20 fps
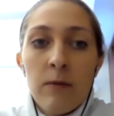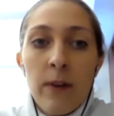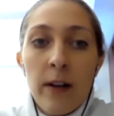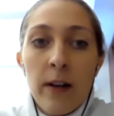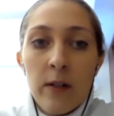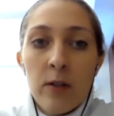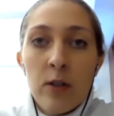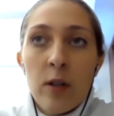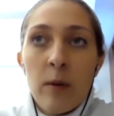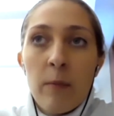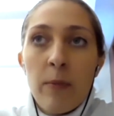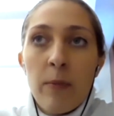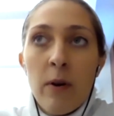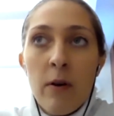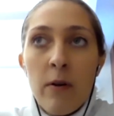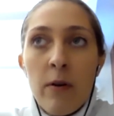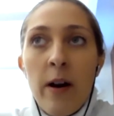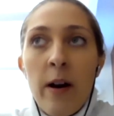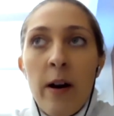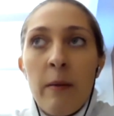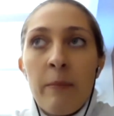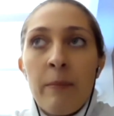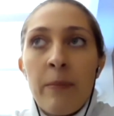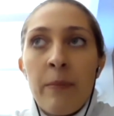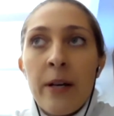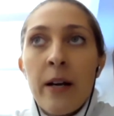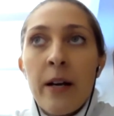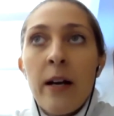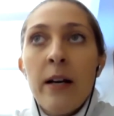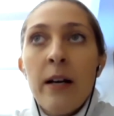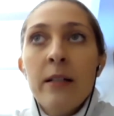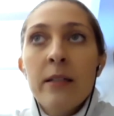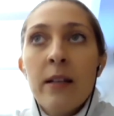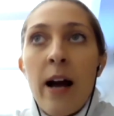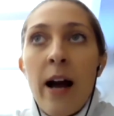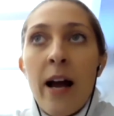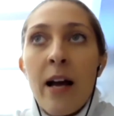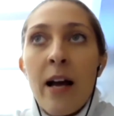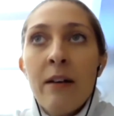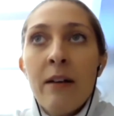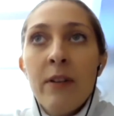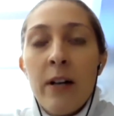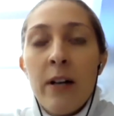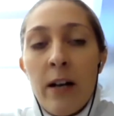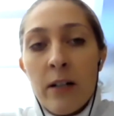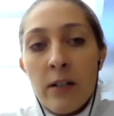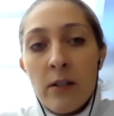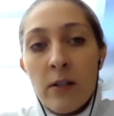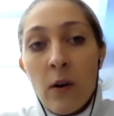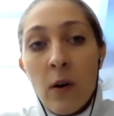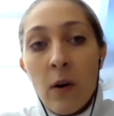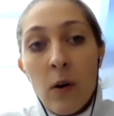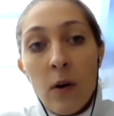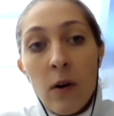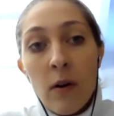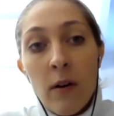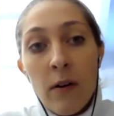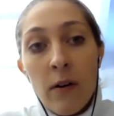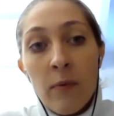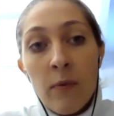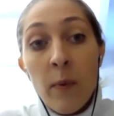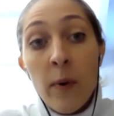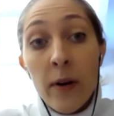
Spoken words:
fellowship program because I have an end goal of